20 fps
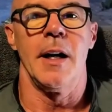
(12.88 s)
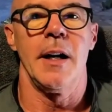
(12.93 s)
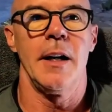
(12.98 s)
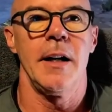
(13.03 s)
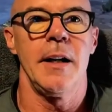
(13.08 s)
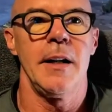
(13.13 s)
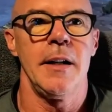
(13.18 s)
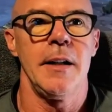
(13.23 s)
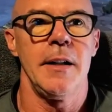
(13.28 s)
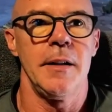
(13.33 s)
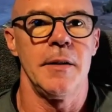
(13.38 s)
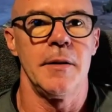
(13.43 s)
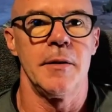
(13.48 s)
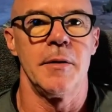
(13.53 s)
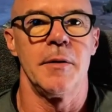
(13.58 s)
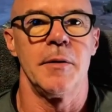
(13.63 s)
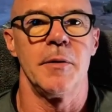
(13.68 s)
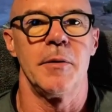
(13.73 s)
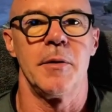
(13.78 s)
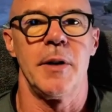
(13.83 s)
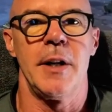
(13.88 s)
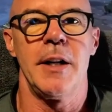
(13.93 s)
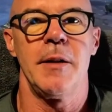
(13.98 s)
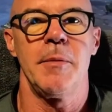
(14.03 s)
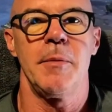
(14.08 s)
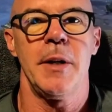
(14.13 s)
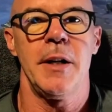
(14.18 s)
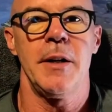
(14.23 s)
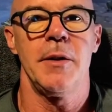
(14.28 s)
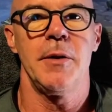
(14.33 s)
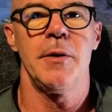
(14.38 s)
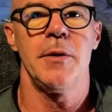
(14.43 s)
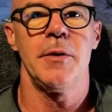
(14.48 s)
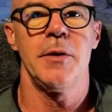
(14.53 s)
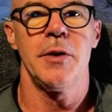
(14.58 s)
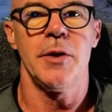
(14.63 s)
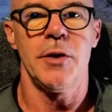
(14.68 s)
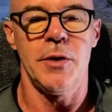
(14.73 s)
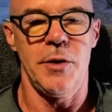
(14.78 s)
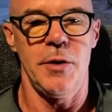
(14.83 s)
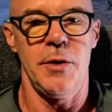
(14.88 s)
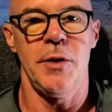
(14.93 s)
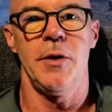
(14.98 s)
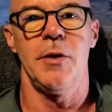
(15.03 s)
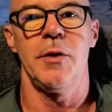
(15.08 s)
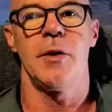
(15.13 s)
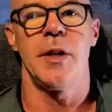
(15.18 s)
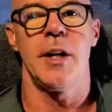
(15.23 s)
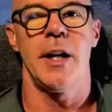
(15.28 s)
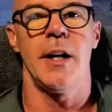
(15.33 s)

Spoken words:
I ran my own studio